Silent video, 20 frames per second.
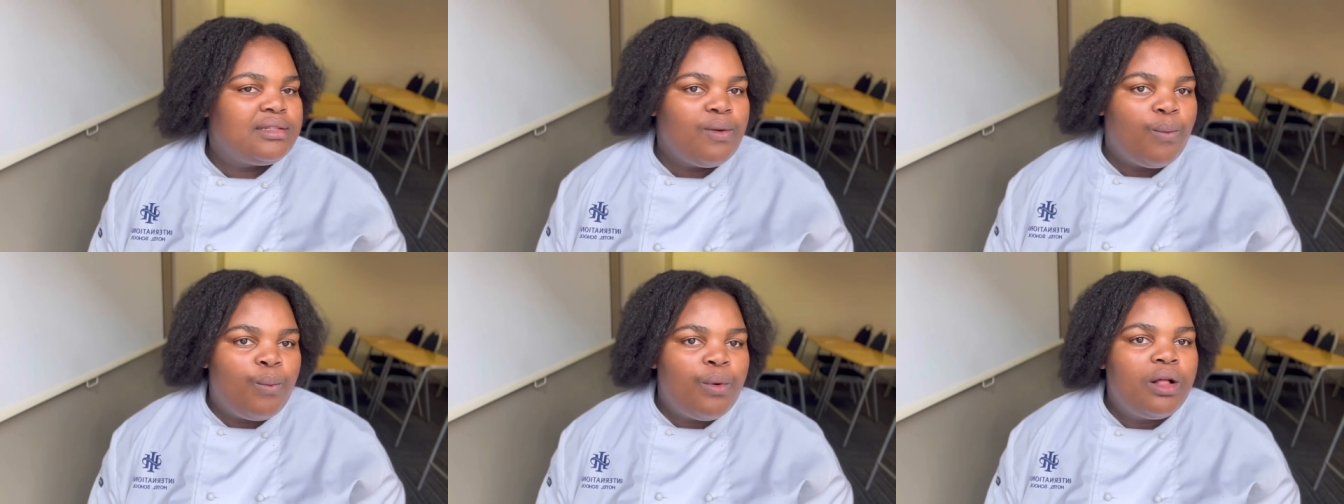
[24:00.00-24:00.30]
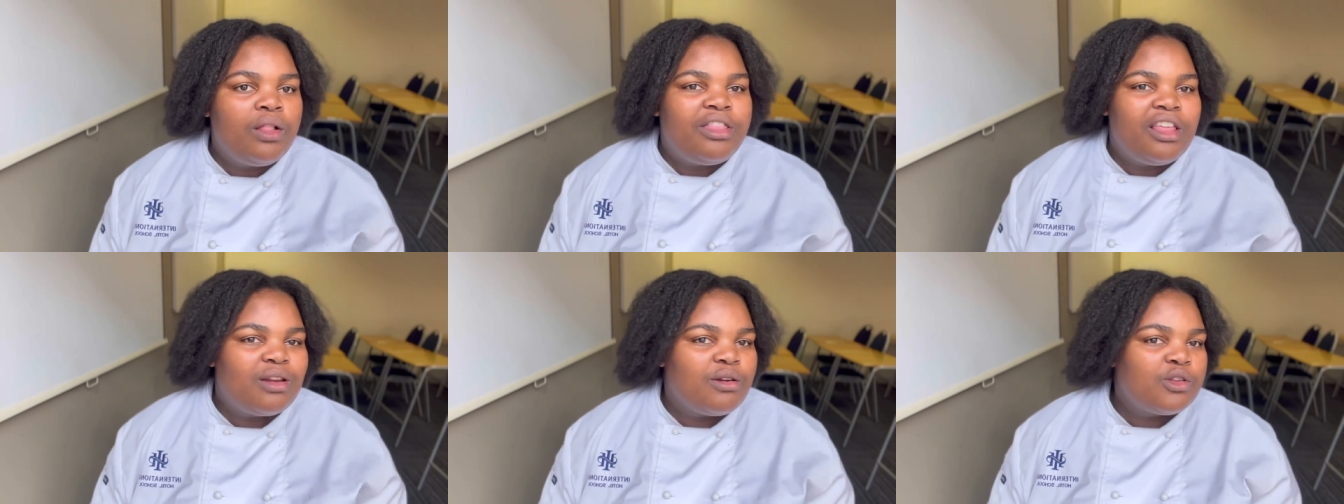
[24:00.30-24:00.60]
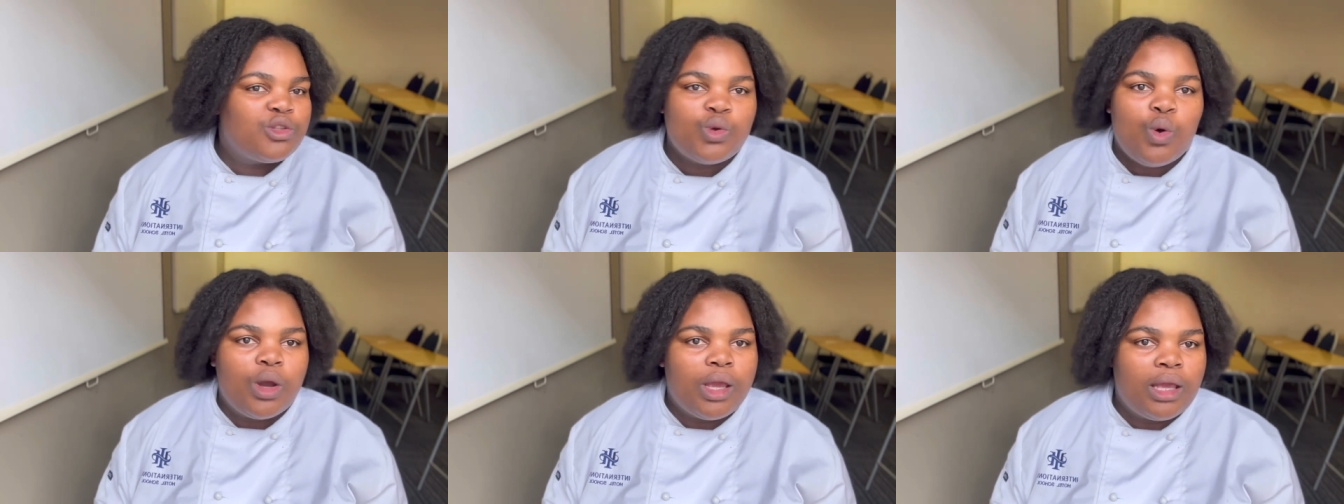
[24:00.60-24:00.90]
the will that I
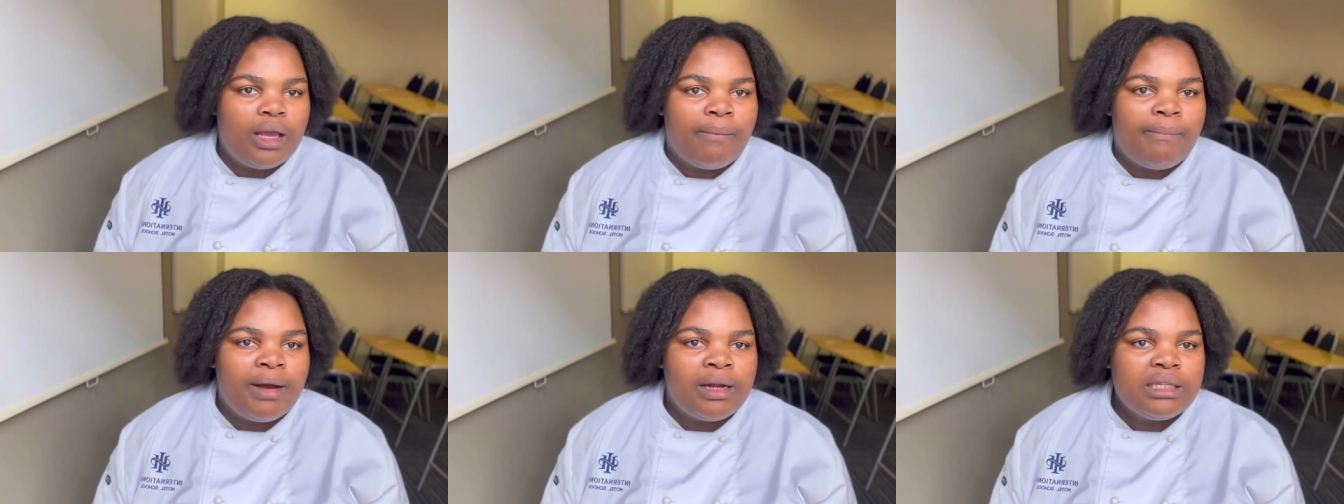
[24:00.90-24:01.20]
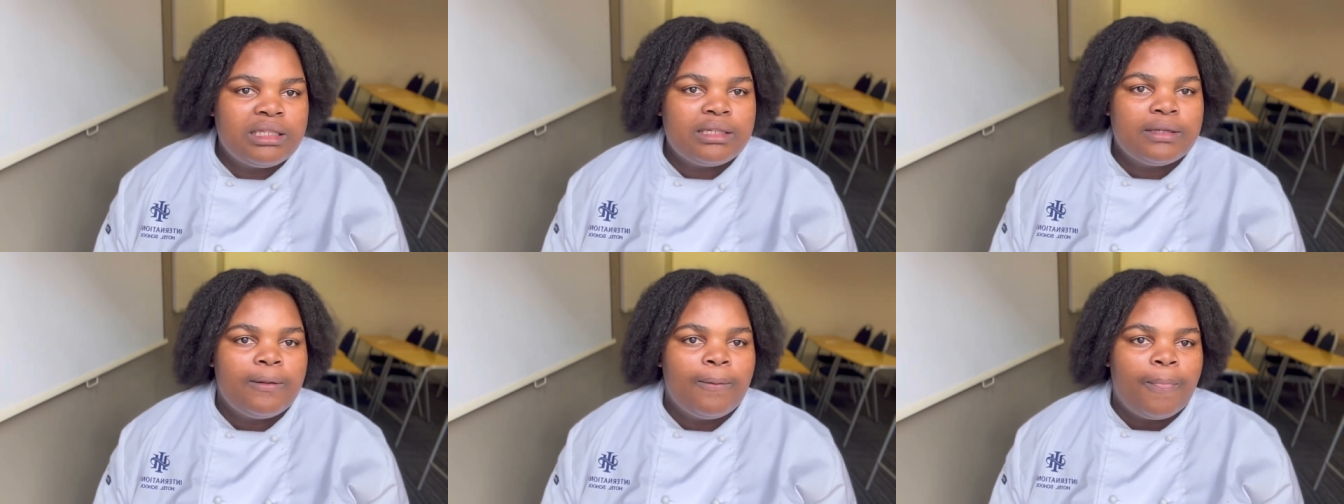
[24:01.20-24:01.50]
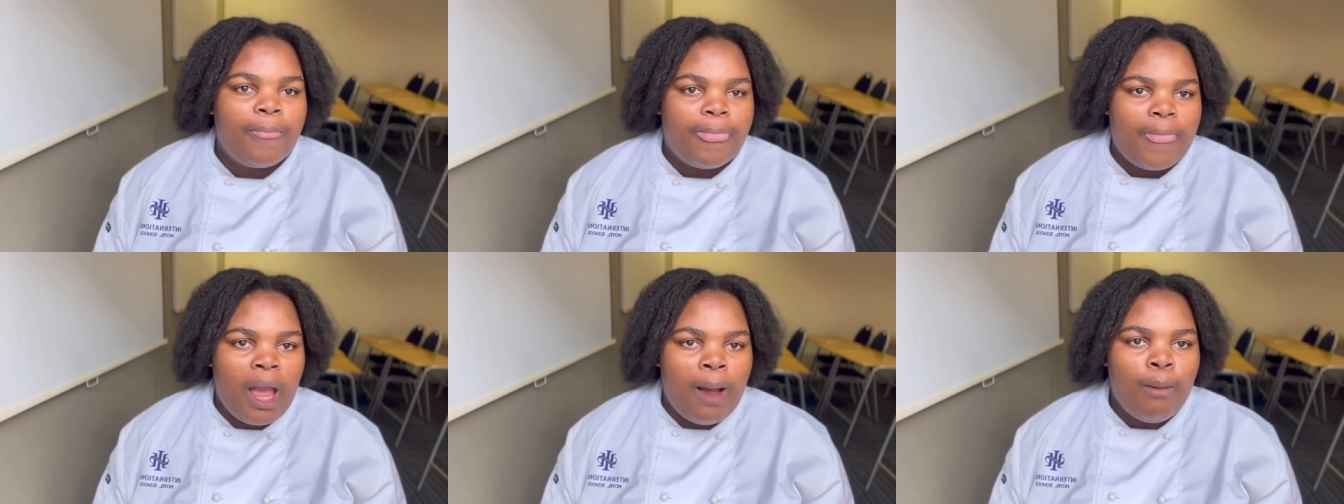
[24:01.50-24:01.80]
was talking about.
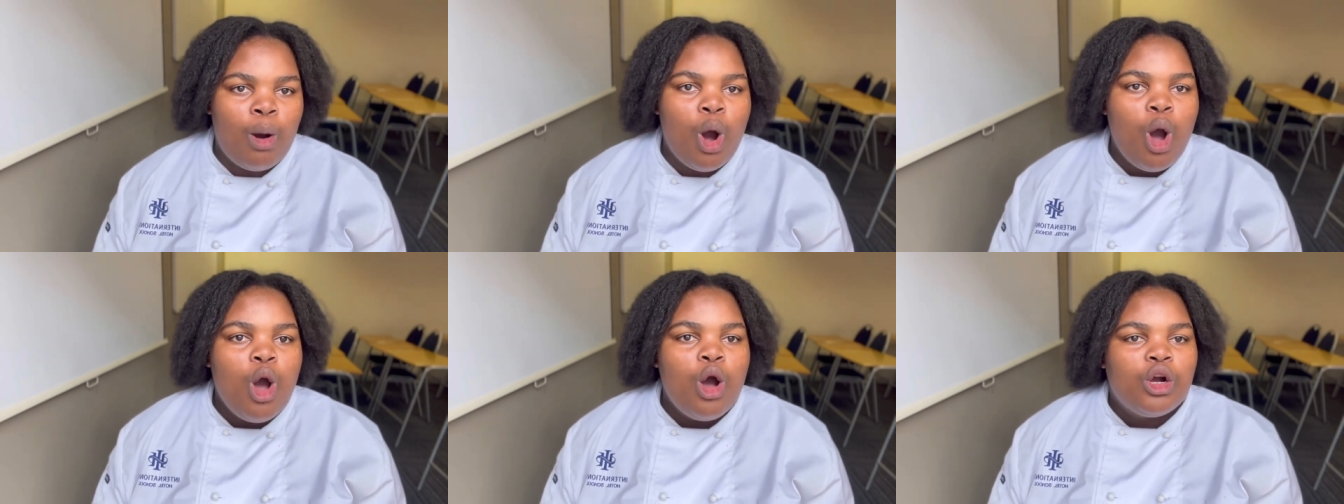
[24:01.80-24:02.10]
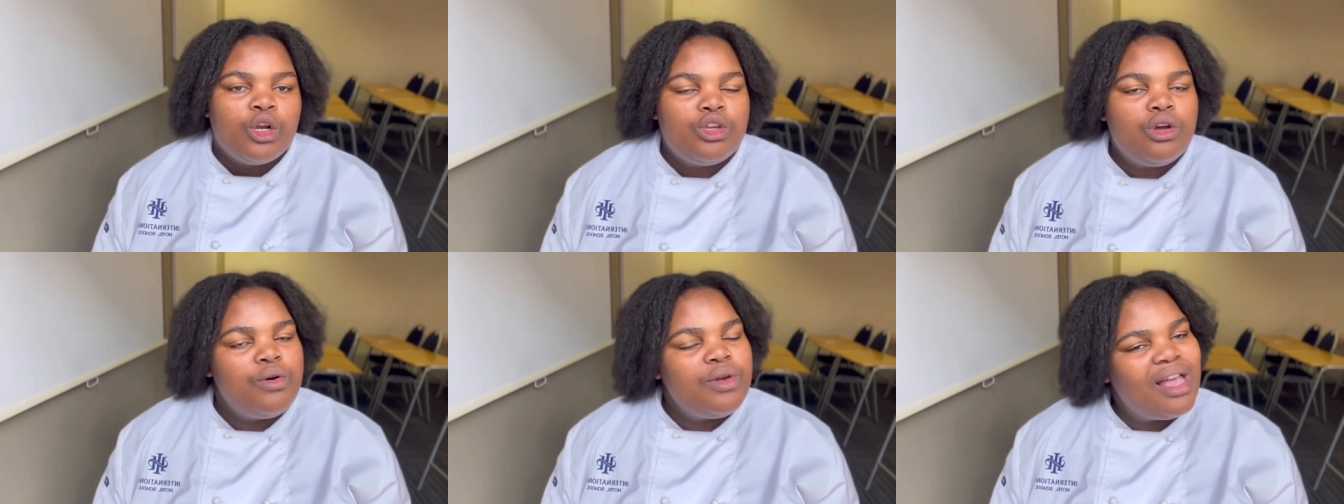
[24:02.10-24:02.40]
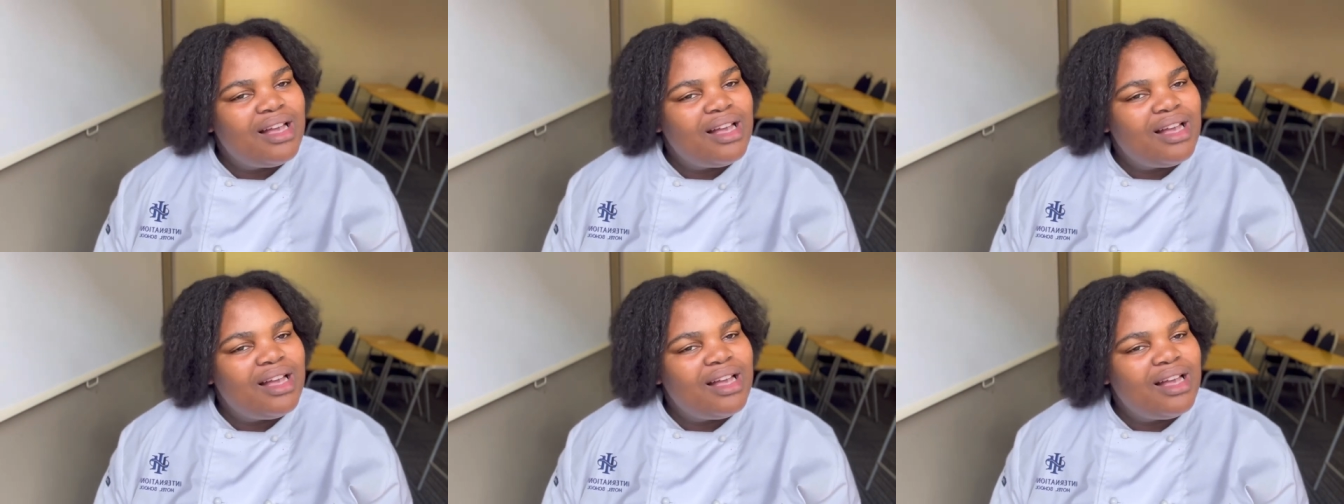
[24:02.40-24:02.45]
You're,